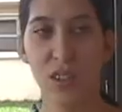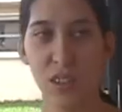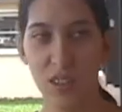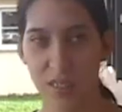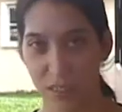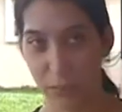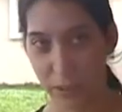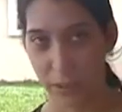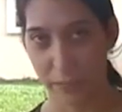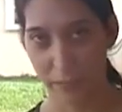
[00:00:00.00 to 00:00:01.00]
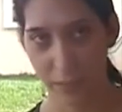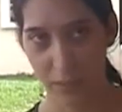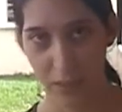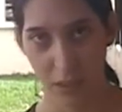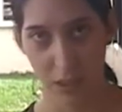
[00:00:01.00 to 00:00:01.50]
gonna tell me
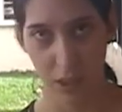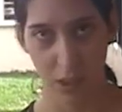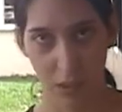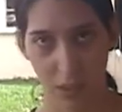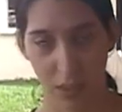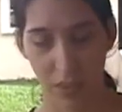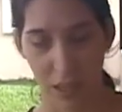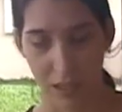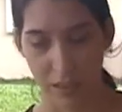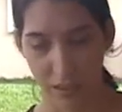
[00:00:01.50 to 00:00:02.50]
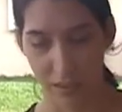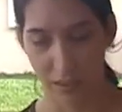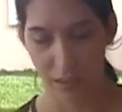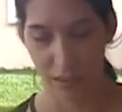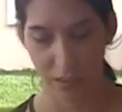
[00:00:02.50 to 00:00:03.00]
that
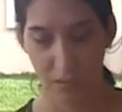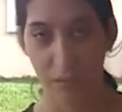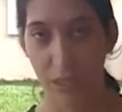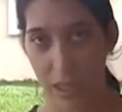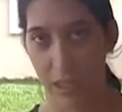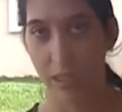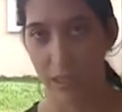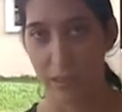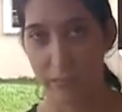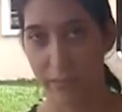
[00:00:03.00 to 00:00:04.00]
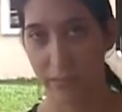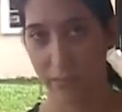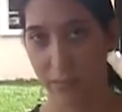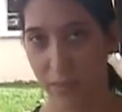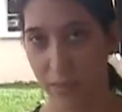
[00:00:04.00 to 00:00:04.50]
reality
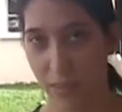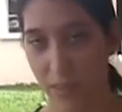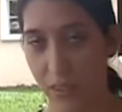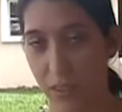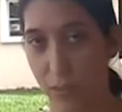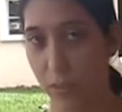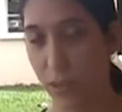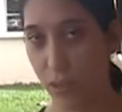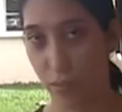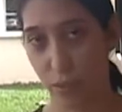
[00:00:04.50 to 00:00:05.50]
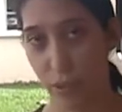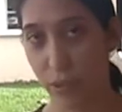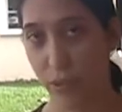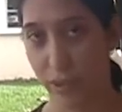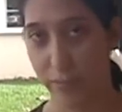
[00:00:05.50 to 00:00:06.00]
is a computer
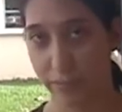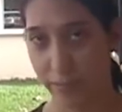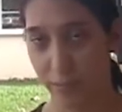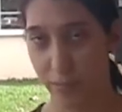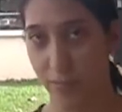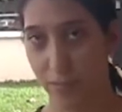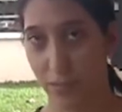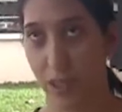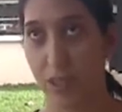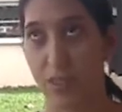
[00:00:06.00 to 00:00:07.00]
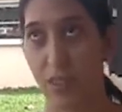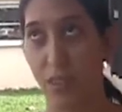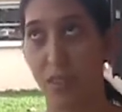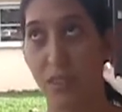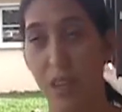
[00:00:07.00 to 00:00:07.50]
program because
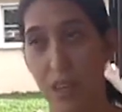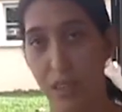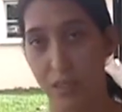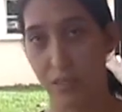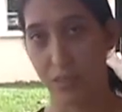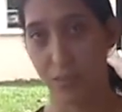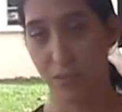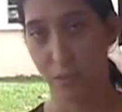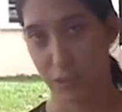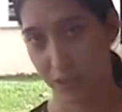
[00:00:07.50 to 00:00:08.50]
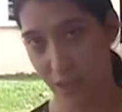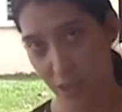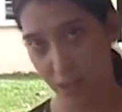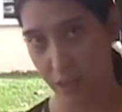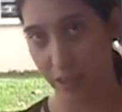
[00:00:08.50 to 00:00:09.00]
things from the
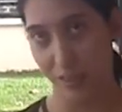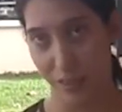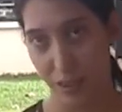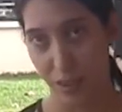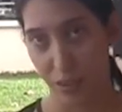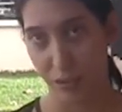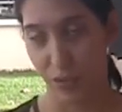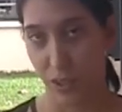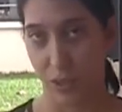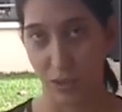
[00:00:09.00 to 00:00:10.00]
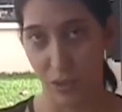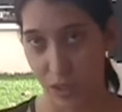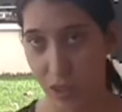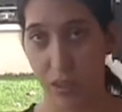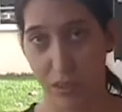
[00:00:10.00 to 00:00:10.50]
sky fall to the
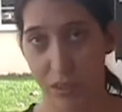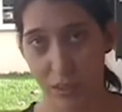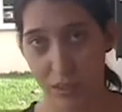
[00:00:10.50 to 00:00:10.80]
earth.